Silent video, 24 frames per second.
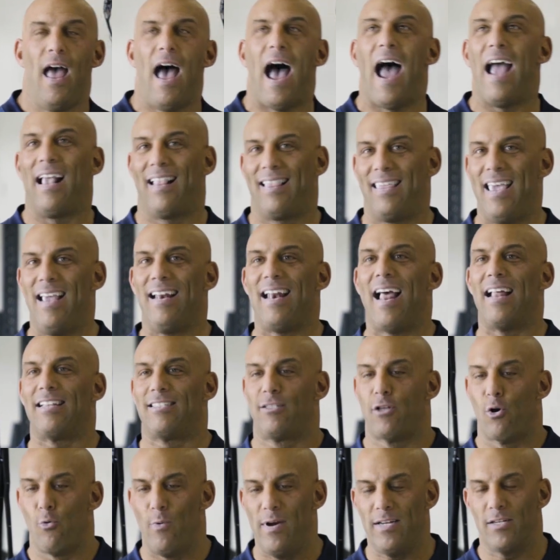I think
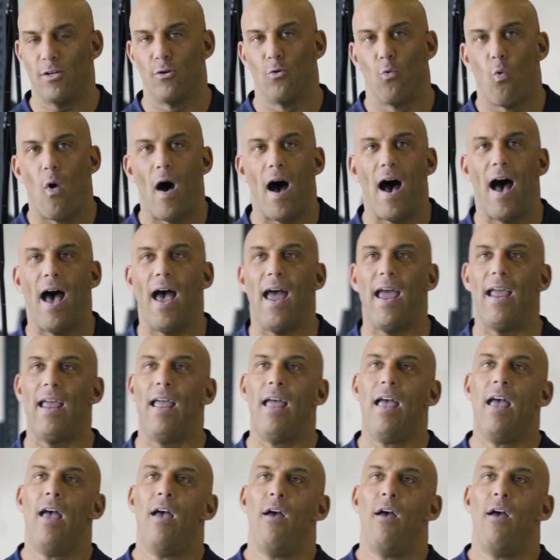that's the reason why